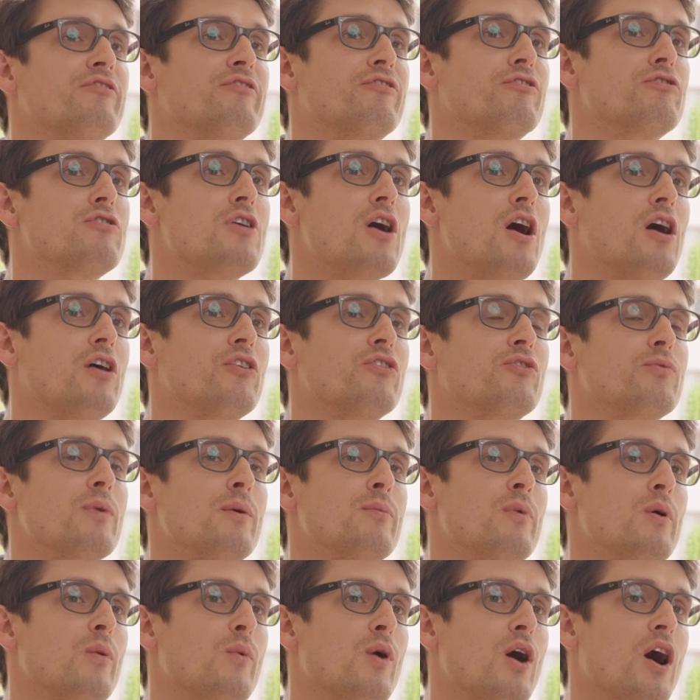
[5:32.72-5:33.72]
for us
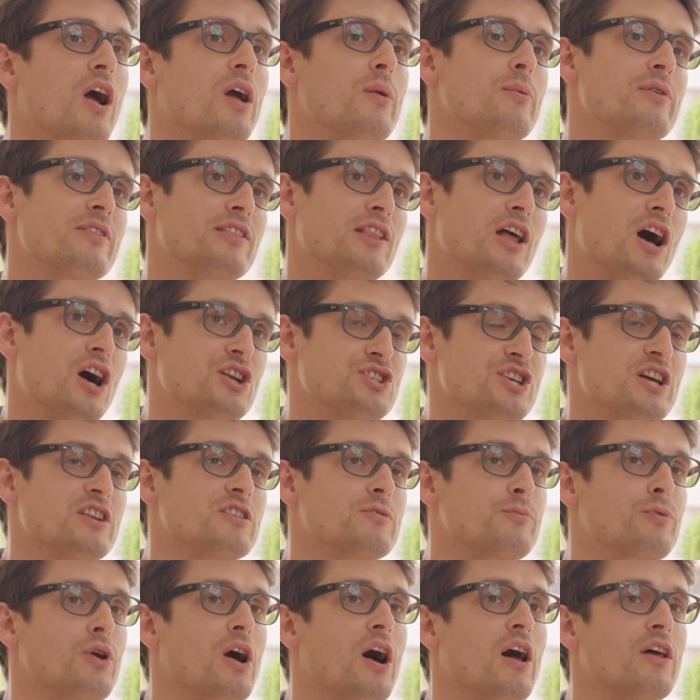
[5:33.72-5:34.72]
when we're working with large
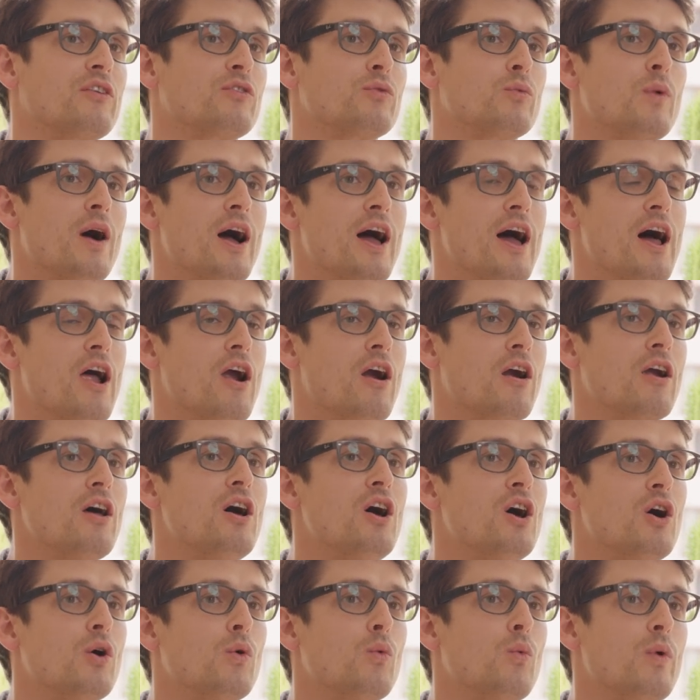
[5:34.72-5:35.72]
enterprise where
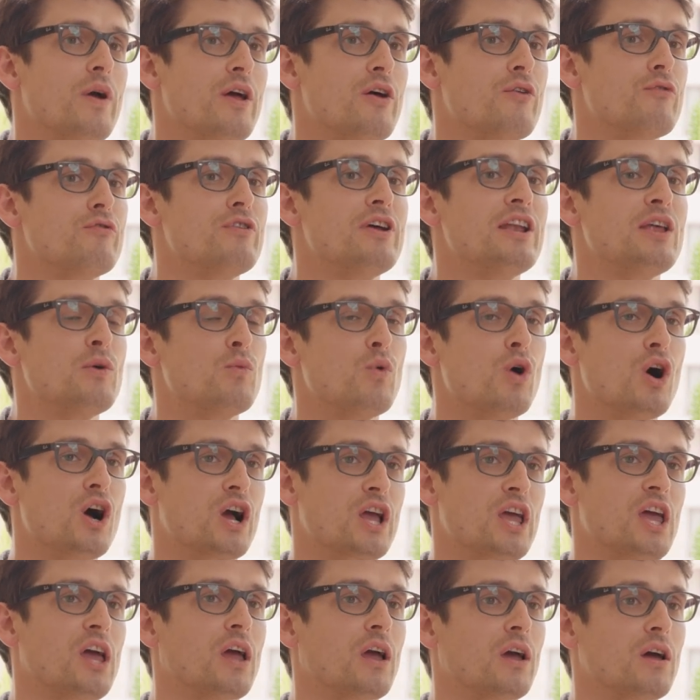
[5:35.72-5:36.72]
we're really
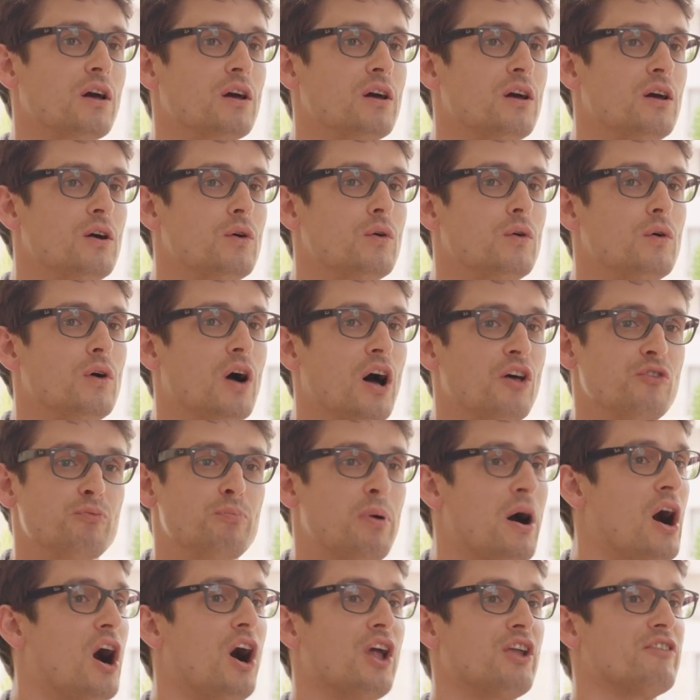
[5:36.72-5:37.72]
working as
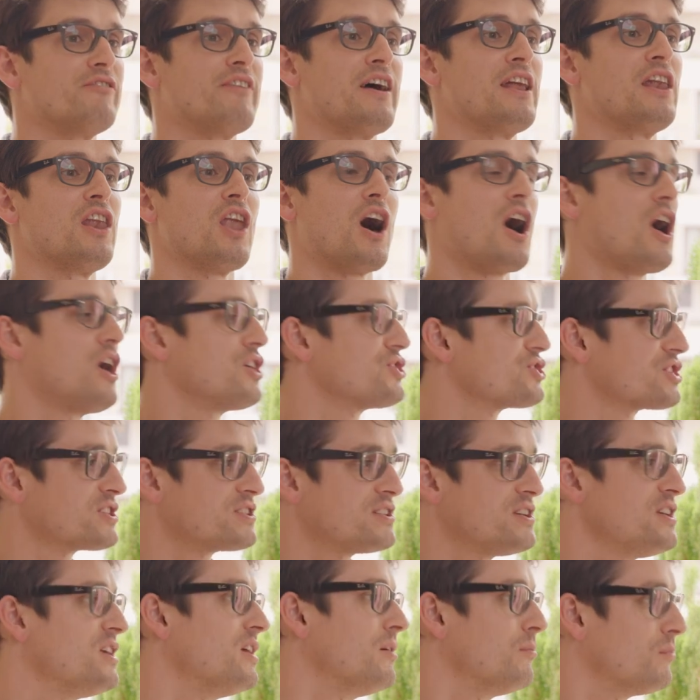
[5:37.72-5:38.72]
part of a larger
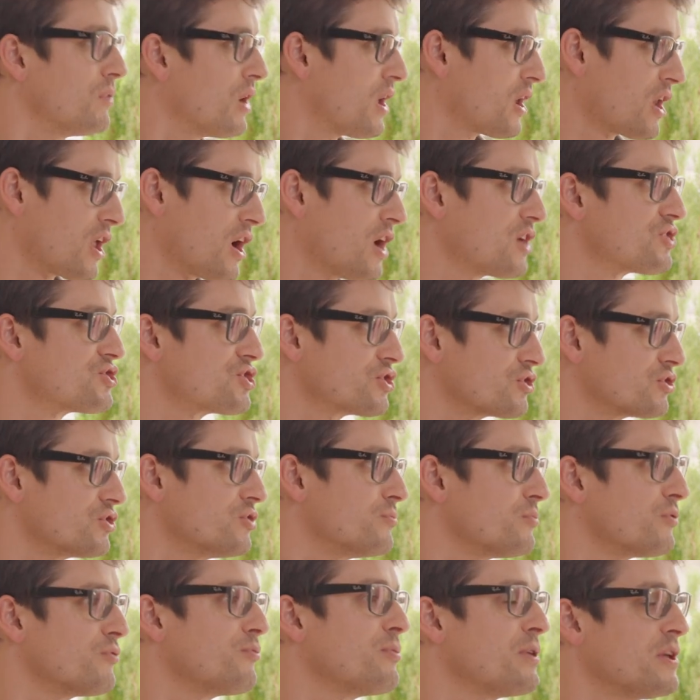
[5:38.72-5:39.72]
team, a larger
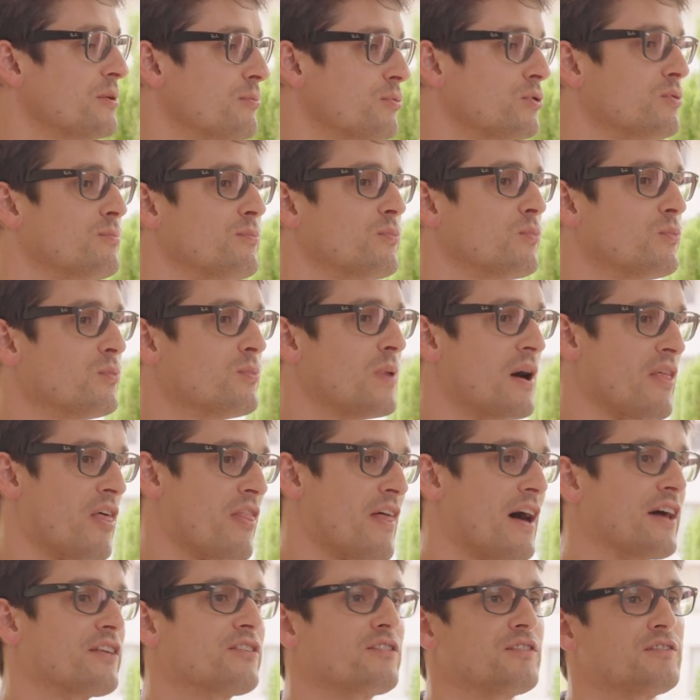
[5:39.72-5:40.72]
group of people, whether
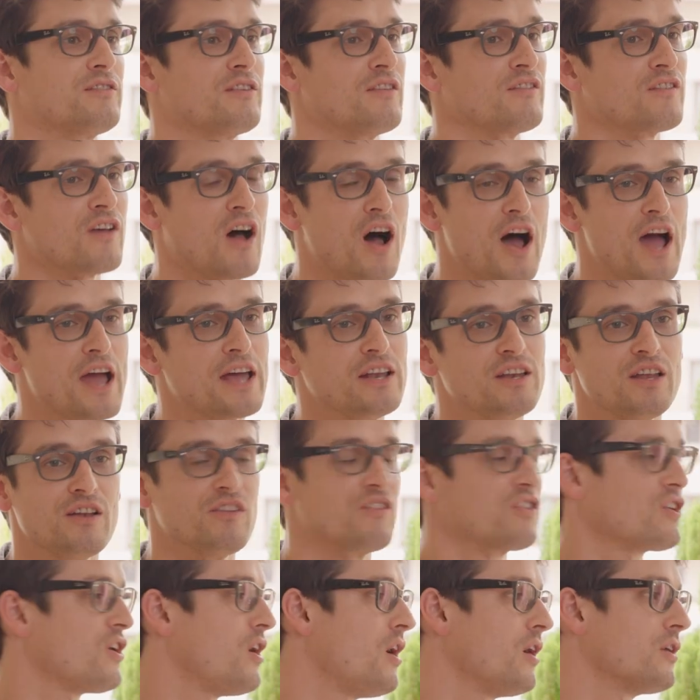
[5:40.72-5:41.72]
that's design,
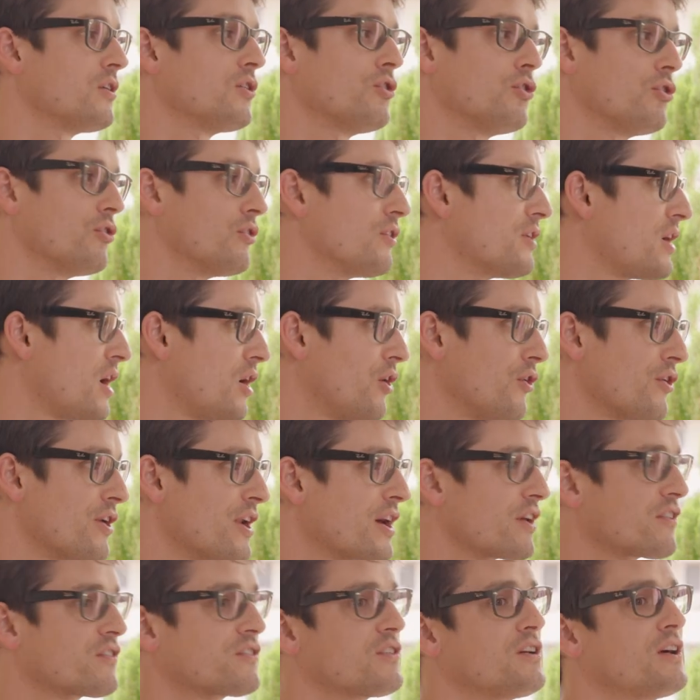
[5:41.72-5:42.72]
internal or an, or
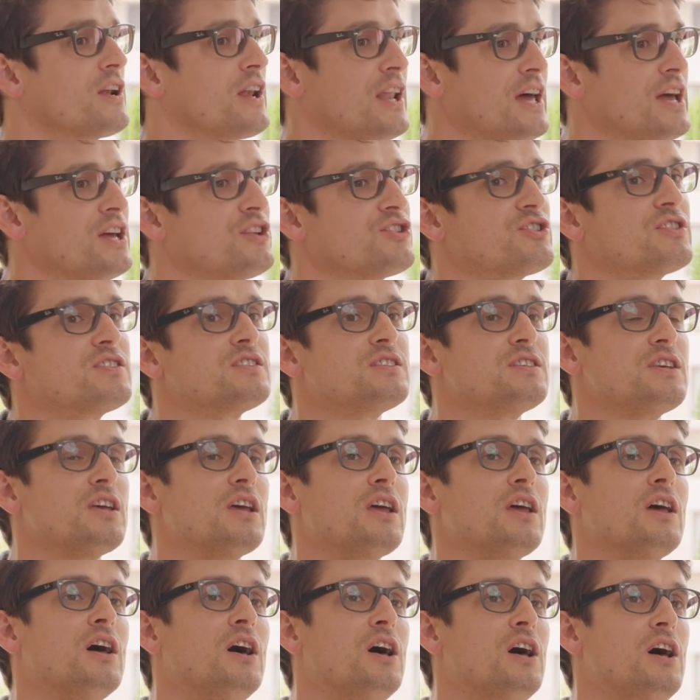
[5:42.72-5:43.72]
an external
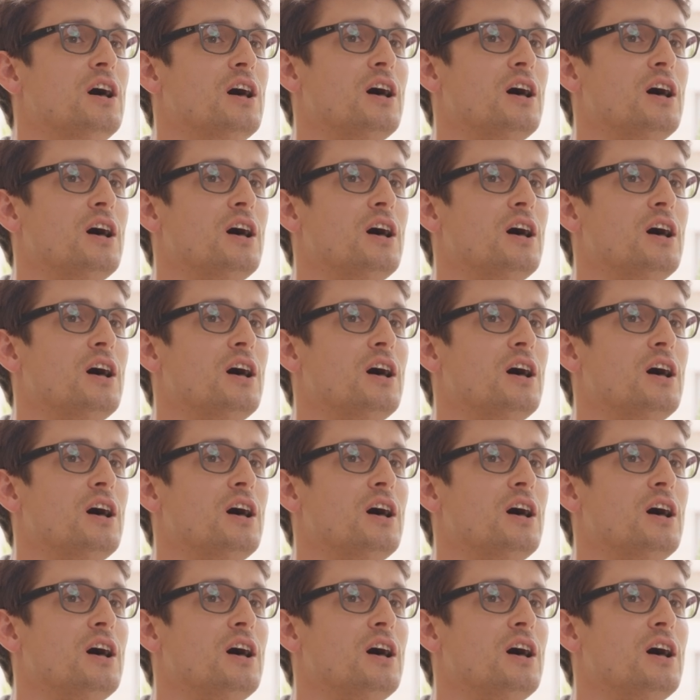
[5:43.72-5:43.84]
agency,